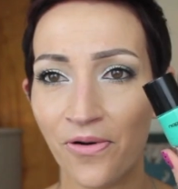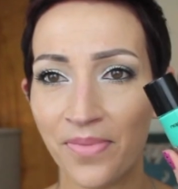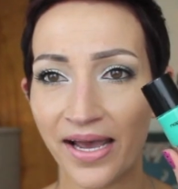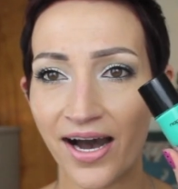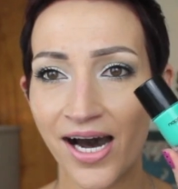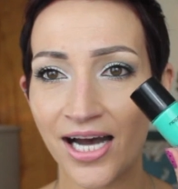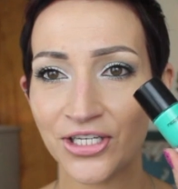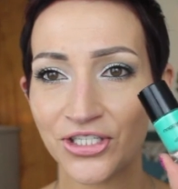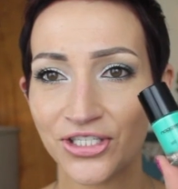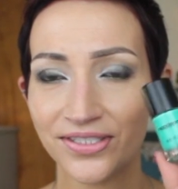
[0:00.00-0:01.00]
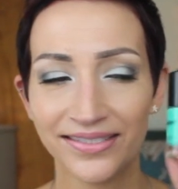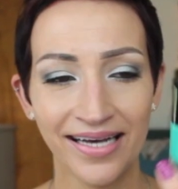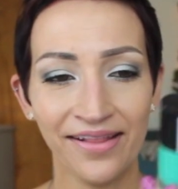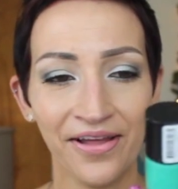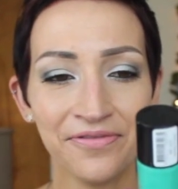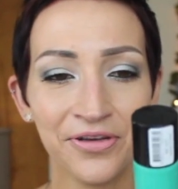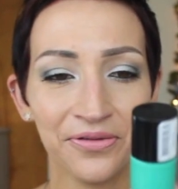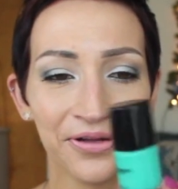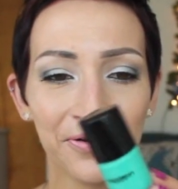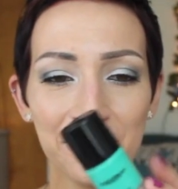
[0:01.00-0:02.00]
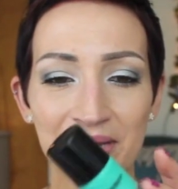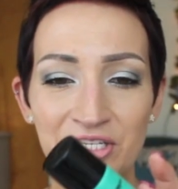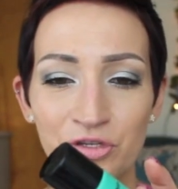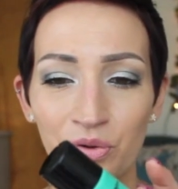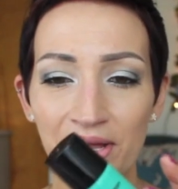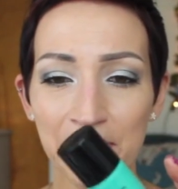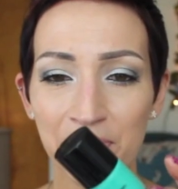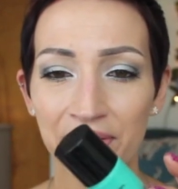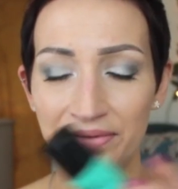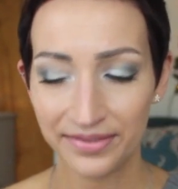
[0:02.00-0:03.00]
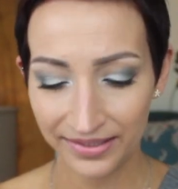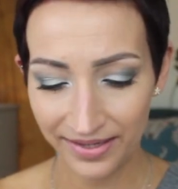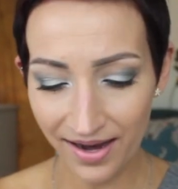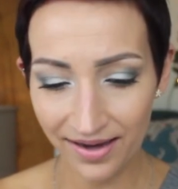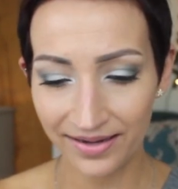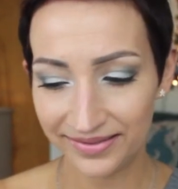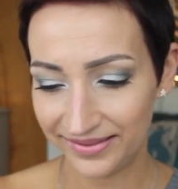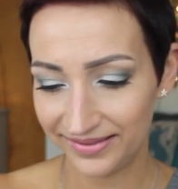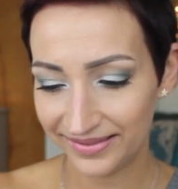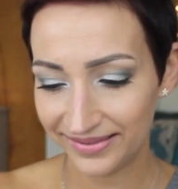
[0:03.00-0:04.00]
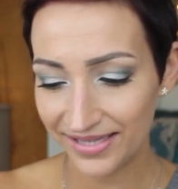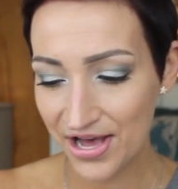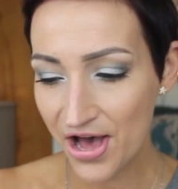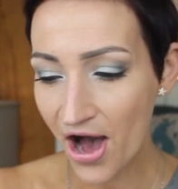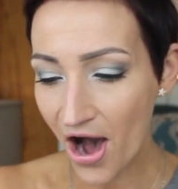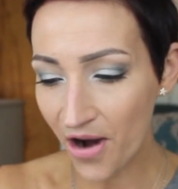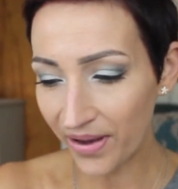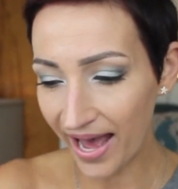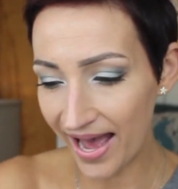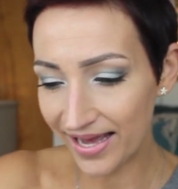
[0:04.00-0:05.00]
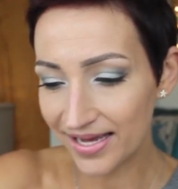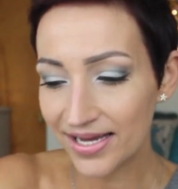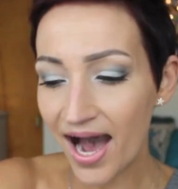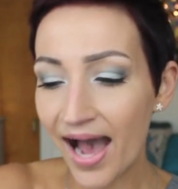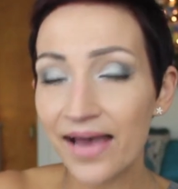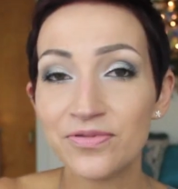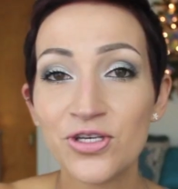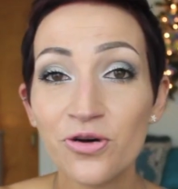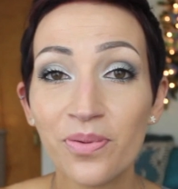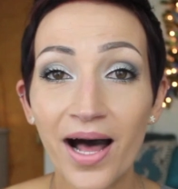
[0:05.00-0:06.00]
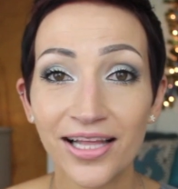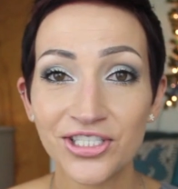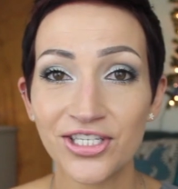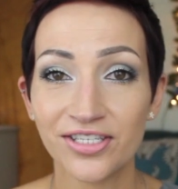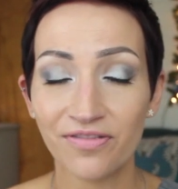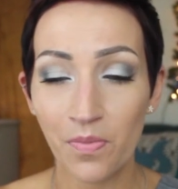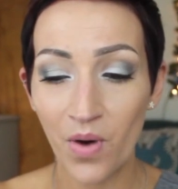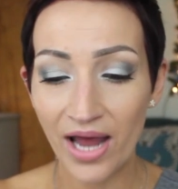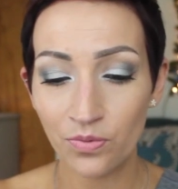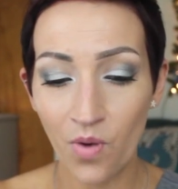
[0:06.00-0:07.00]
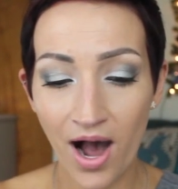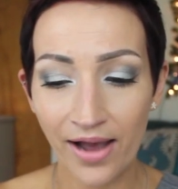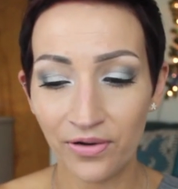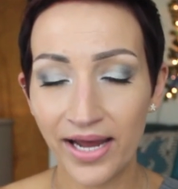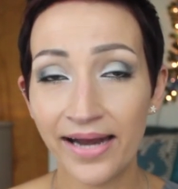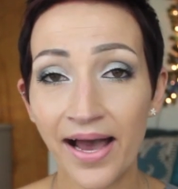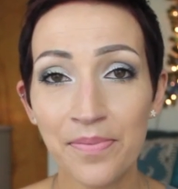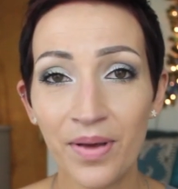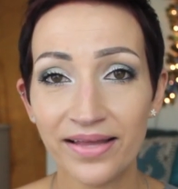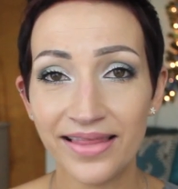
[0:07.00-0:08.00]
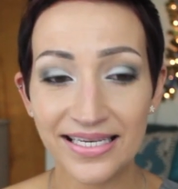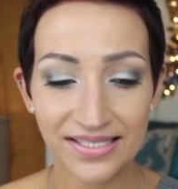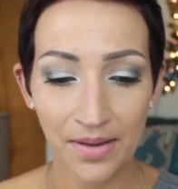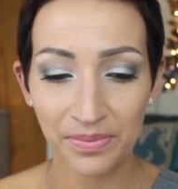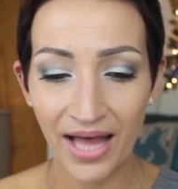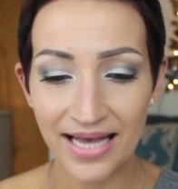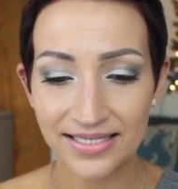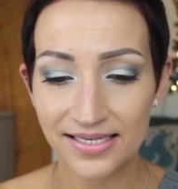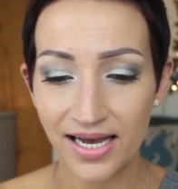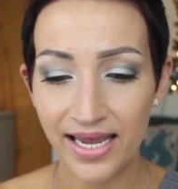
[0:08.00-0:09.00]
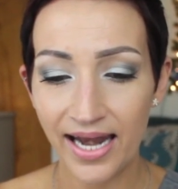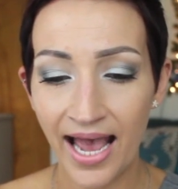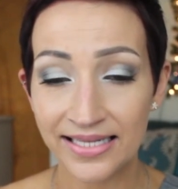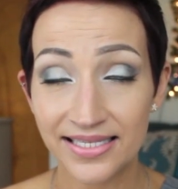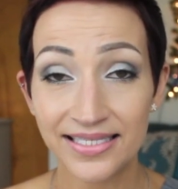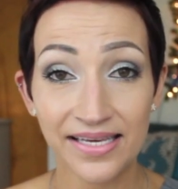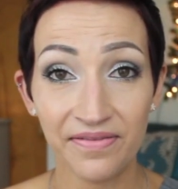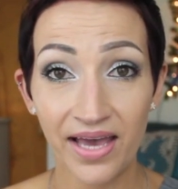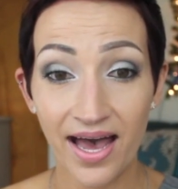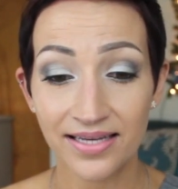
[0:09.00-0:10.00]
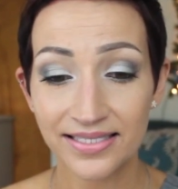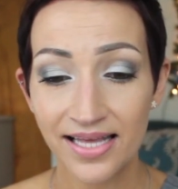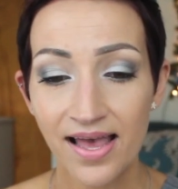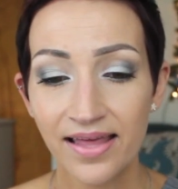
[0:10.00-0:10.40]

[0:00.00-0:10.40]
Oh my gosh. I love you, little Mint Julep. Huh. Okay, I have two polishes from Wet n' Wild, and I picked these up last night at C V S.